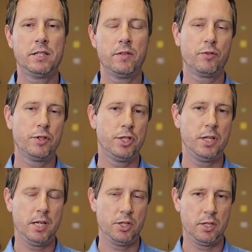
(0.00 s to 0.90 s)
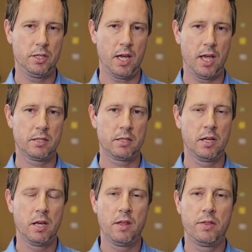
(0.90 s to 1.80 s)
Differentiation Test,
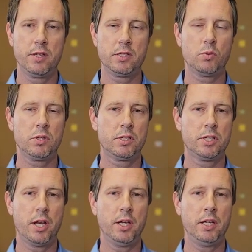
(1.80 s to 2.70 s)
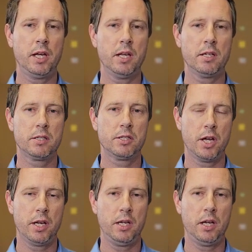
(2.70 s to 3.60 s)
this was studied in a
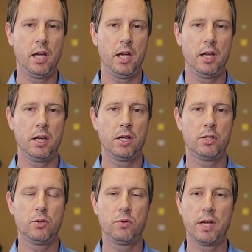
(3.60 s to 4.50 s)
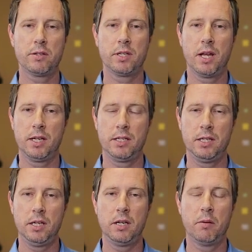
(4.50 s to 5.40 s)
study in
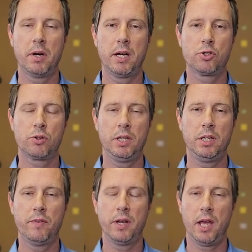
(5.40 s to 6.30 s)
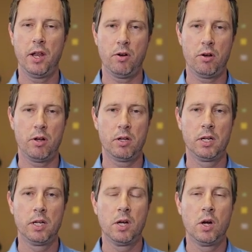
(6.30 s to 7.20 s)
2019 by Treleaven et al.,
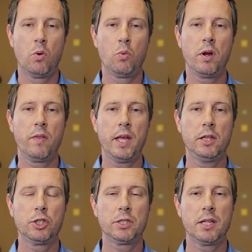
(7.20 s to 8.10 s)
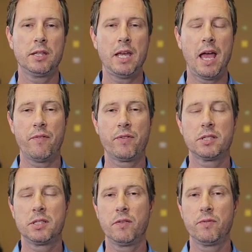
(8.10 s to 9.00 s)
where they looked at the
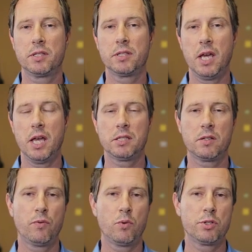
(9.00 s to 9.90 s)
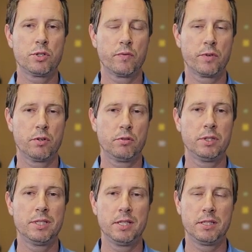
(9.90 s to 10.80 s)
efficacy of this test for
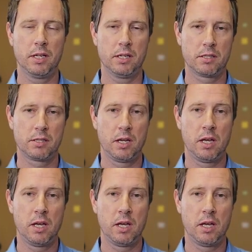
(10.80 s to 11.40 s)
cervical dizziness.